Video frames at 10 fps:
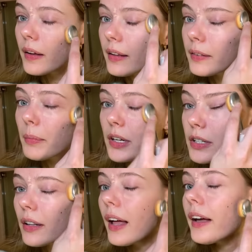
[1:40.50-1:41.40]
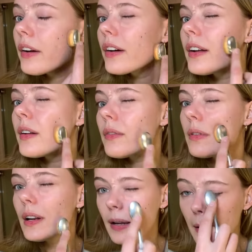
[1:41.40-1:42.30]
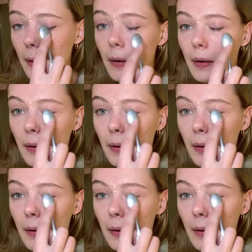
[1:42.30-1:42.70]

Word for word: is much lighter and it really,